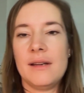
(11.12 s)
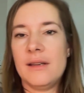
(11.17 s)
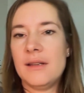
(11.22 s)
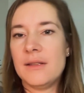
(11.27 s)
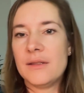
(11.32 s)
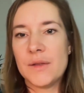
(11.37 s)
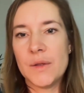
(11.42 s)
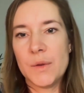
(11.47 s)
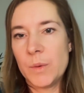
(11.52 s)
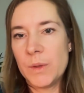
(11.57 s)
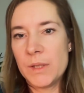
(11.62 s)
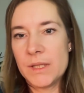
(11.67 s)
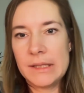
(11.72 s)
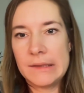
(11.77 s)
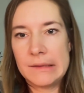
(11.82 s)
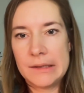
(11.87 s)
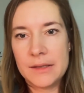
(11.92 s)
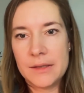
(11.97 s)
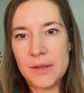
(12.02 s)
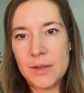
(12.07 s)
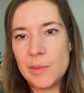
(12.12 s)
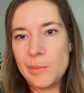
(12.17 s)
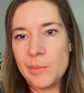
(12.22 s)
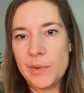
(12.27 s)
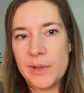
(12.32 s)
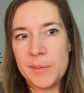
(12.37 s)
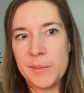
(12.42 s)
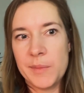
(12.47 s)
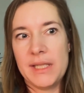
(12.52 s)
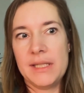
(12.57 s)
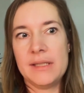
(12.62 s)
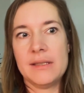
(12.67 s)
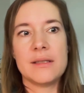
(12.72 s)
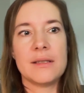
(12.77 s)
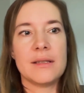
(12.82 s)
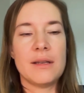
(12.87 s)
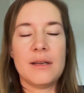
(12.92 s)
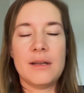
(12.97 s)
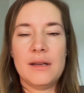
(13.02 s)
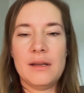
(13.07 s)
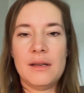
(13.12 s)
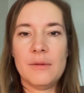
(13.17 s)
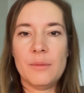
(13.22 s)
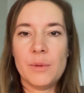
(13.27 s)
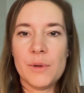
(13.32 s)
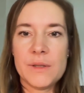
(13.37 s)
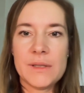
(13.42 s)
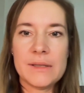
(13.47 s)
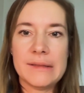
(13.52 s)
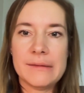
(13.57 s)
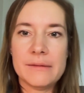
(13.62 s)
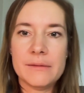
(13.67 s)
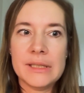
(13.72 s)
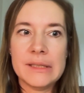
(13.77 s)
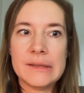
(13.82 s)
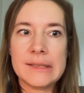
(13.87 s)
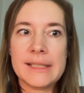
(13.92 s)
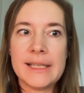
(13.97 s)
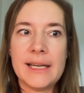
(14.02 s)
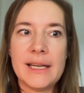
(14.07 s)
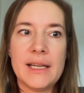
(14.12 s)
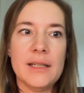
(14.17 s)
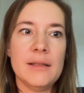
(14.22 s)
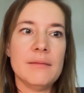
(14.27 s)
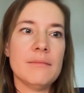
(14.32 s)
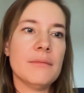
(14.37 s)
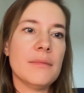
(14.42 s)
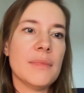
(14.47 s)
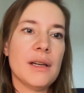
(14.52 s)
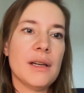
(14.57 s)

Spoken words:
So it was easy to implement. It was near real time.